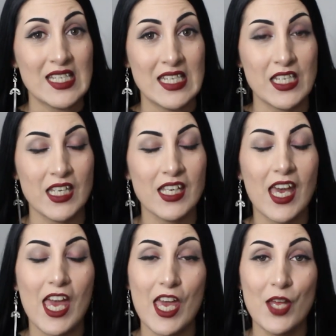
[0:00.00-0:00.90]
sitting
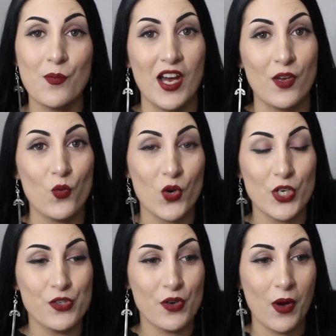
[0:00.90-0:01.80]
in my
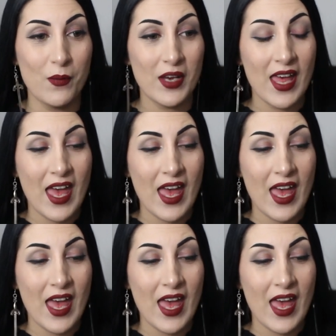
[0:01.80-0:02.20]
wardrobe,